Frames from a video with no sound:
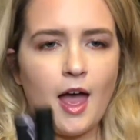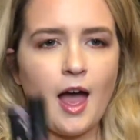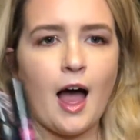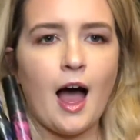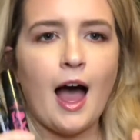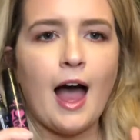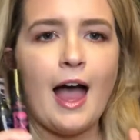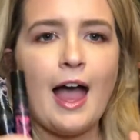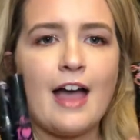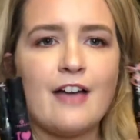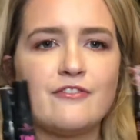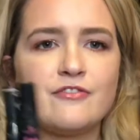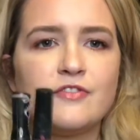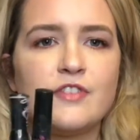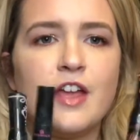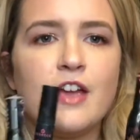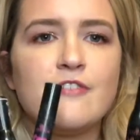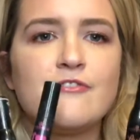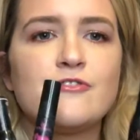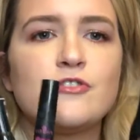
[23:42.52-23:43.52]
I have
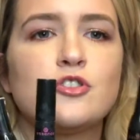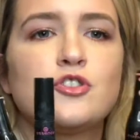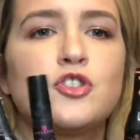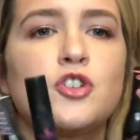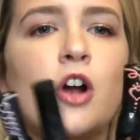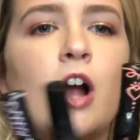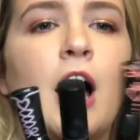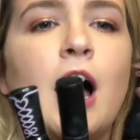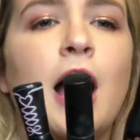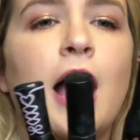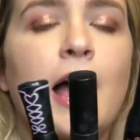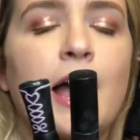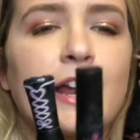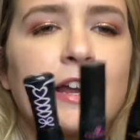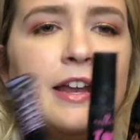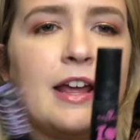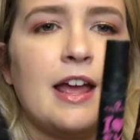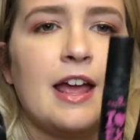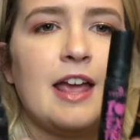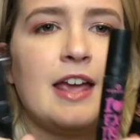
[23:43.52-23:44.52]
never tried
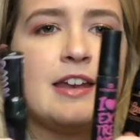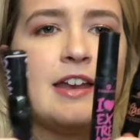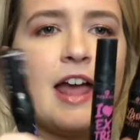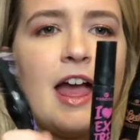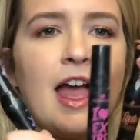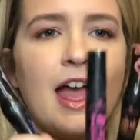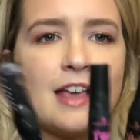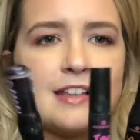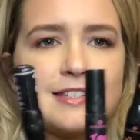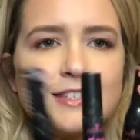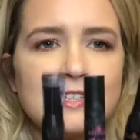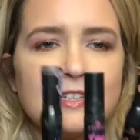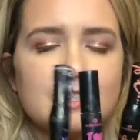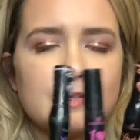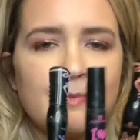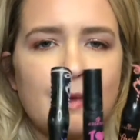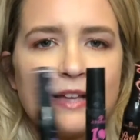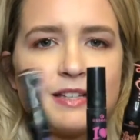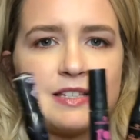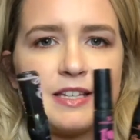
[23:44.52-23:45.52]
an Essence
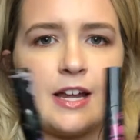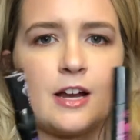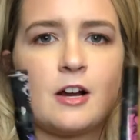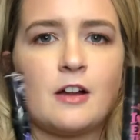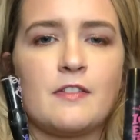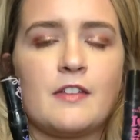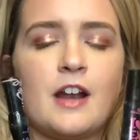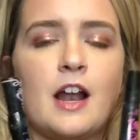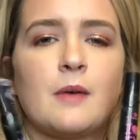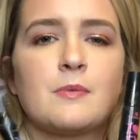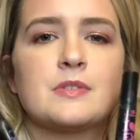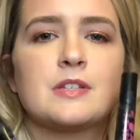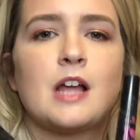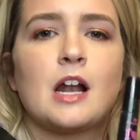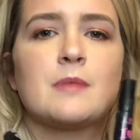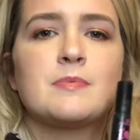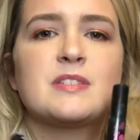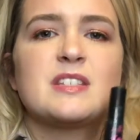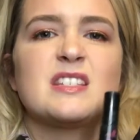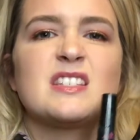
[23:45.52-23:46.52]
mascara that I was not
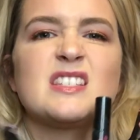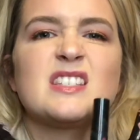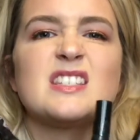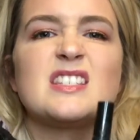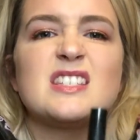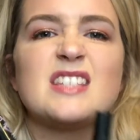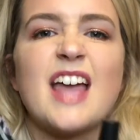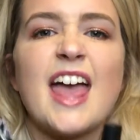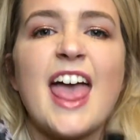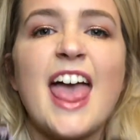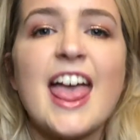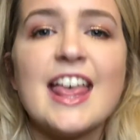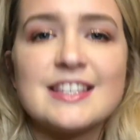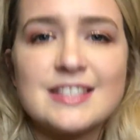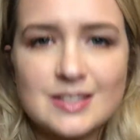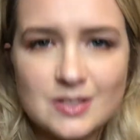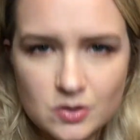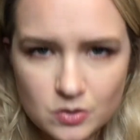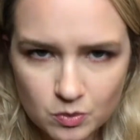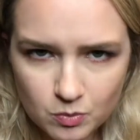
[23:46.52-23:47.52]

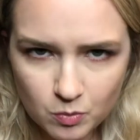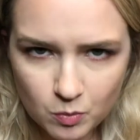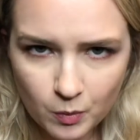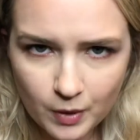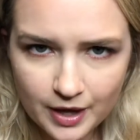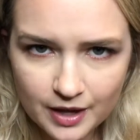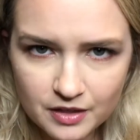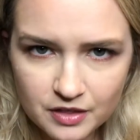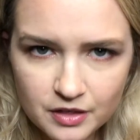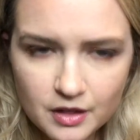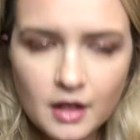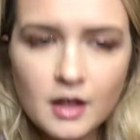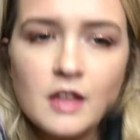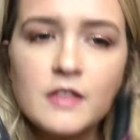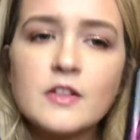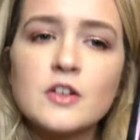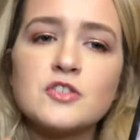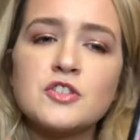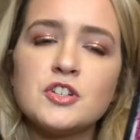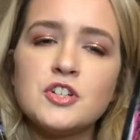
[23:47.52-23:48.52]
obsessed with.
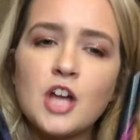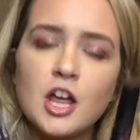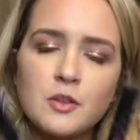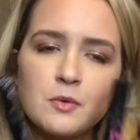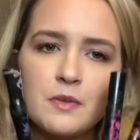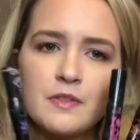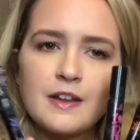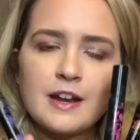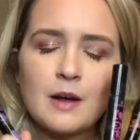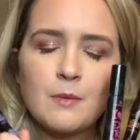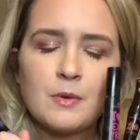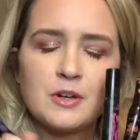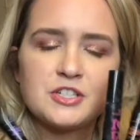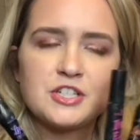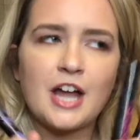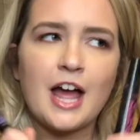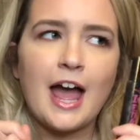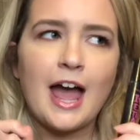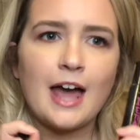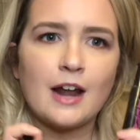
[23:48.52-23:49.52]
There's another one that I wish
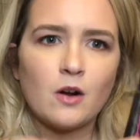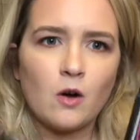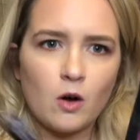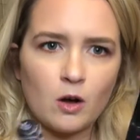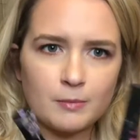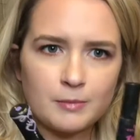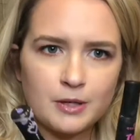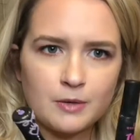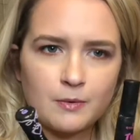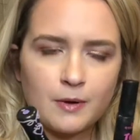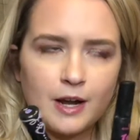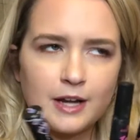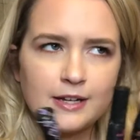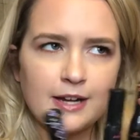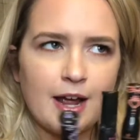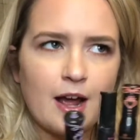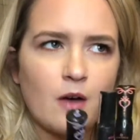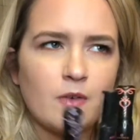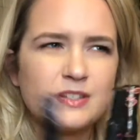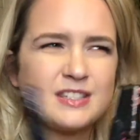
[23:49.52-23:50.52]
I had on me right
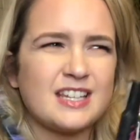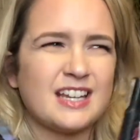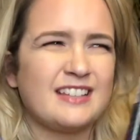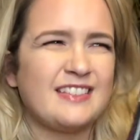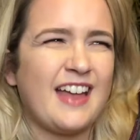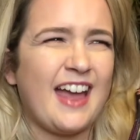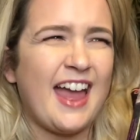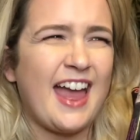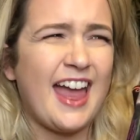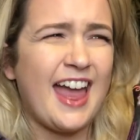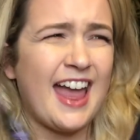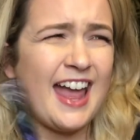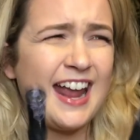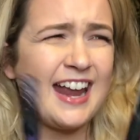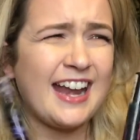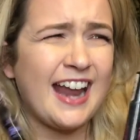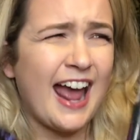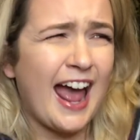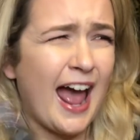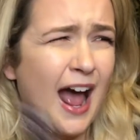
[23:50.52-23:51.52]
now. It's like the
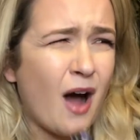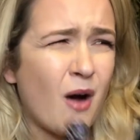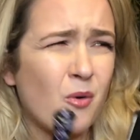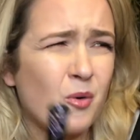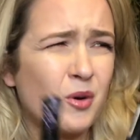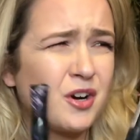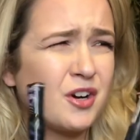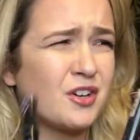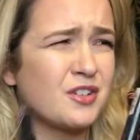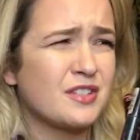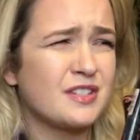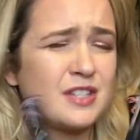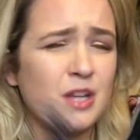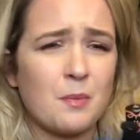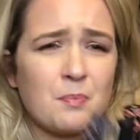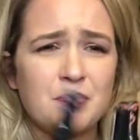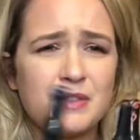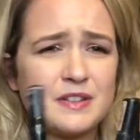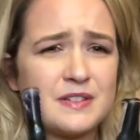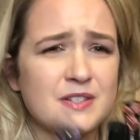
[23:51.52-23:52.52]
8-hour
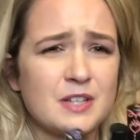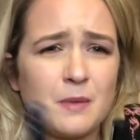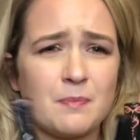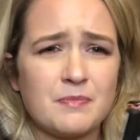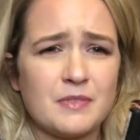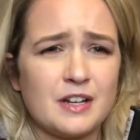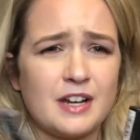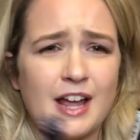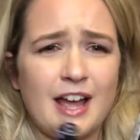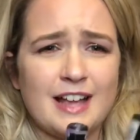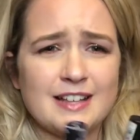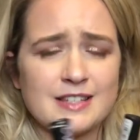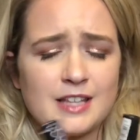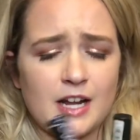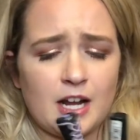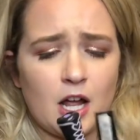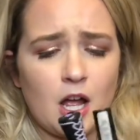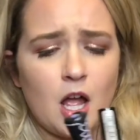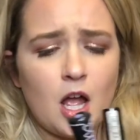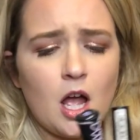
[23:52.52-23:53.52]
something. It has
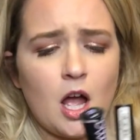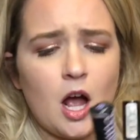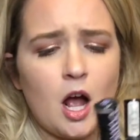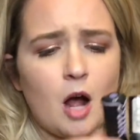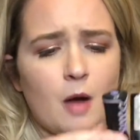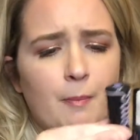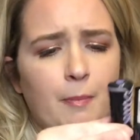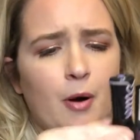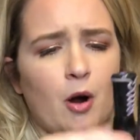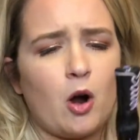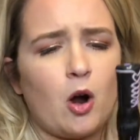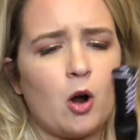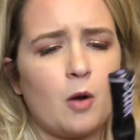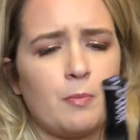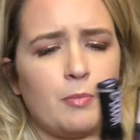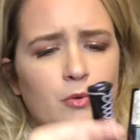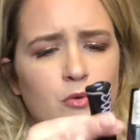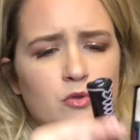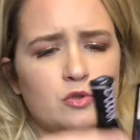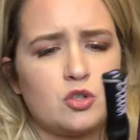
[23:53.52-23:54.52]
like a
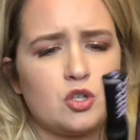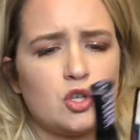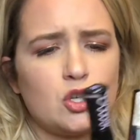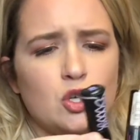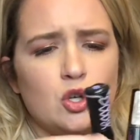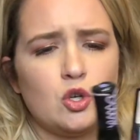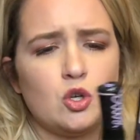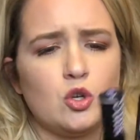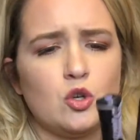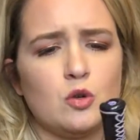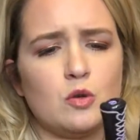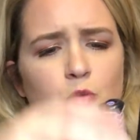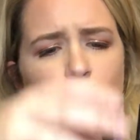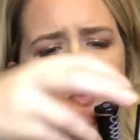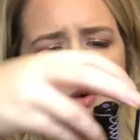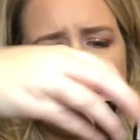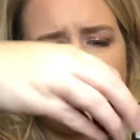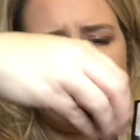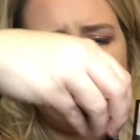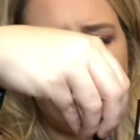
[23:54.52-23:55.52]
purple tube
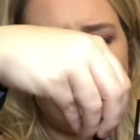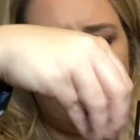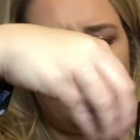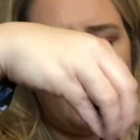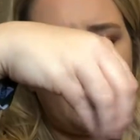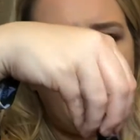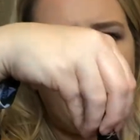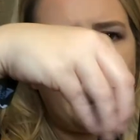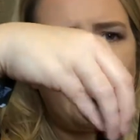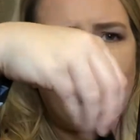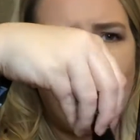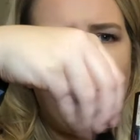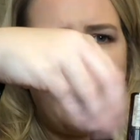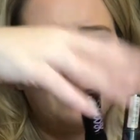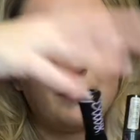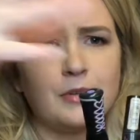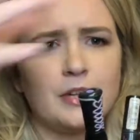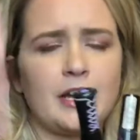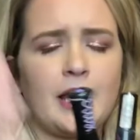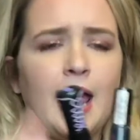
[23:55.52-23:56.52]
with a black
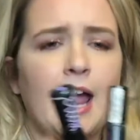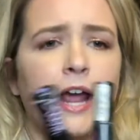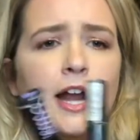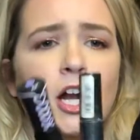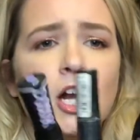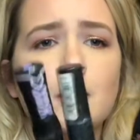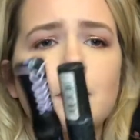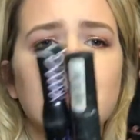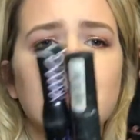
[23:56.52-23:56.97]
applicator.